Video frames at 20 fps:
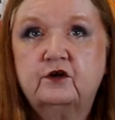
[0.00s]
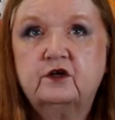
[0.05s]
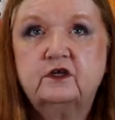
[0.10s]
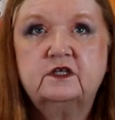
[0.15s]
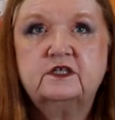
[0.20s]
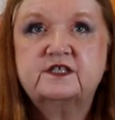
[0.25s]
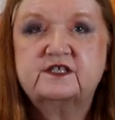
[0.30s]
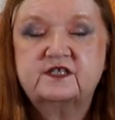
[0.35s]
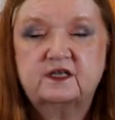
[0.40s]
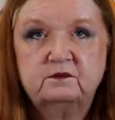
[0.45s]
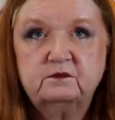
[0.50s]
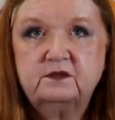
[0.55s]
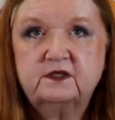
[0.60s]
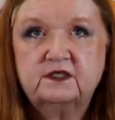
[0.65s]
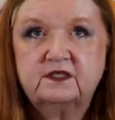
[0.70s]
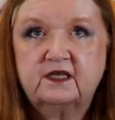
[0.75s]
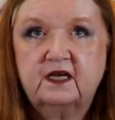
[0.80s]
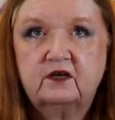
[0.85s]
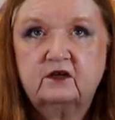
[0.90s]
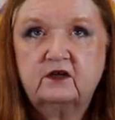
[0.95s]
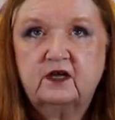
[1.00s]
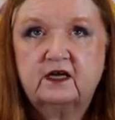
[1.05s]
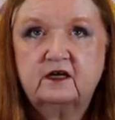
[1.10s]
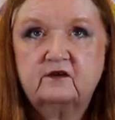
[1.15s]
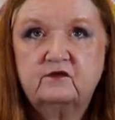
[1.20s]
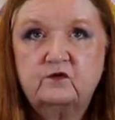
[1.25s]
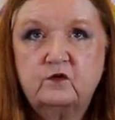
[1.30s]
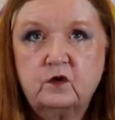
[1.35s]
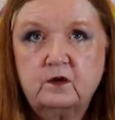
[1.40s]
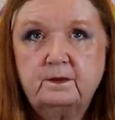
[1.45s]
you're going to assemble it now like
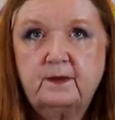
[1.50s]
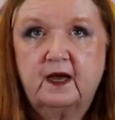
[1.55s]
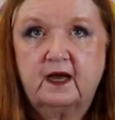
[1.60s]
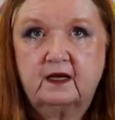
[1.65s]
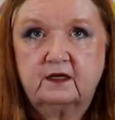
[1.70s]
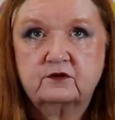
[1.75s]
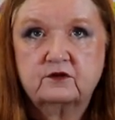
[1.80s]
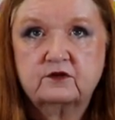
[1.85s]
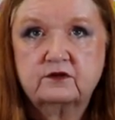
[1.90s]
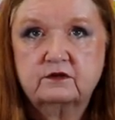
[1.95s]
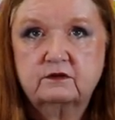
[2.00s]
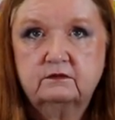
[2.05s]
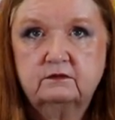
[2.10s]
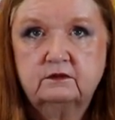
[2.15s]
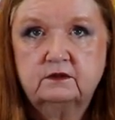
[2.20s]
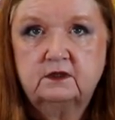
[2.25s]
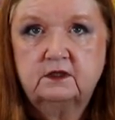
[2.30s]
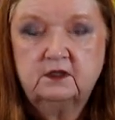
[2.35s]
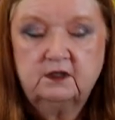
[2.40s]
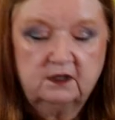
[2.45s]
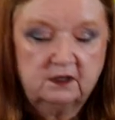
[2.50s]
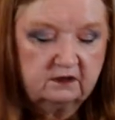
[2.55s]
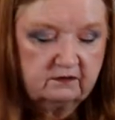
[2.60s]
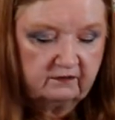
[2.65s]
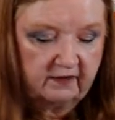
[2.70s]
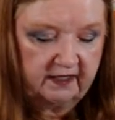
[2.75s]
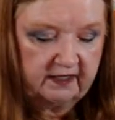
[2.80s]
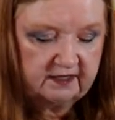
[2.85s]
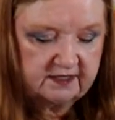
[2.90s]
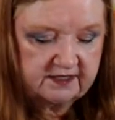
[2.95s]
a four patch,
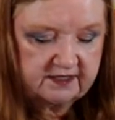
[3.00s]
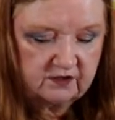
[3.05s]
right?